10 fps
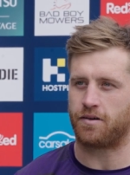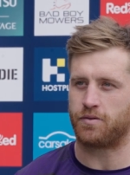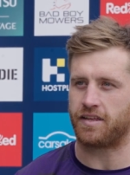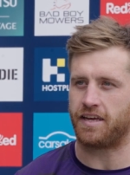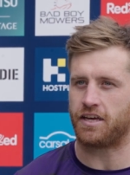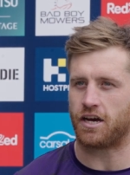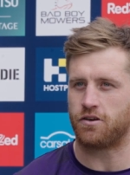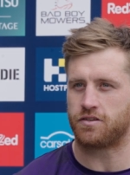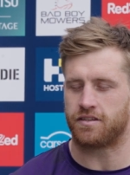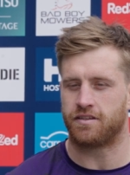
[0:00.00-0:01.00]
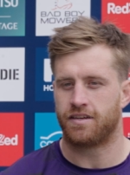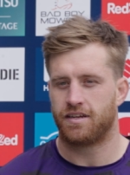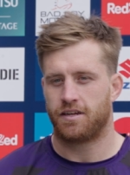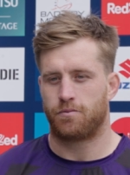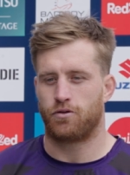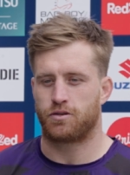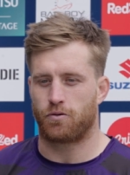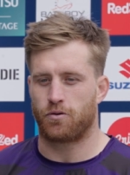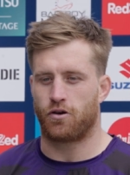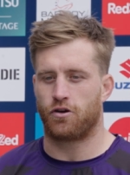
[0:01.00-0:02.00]
with the egos, and the boys have
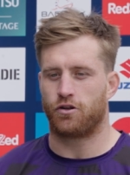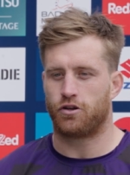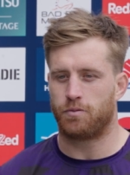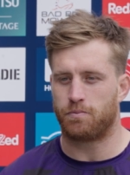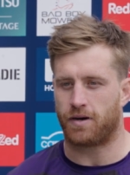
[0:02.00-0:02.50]
probably hurt a little bit.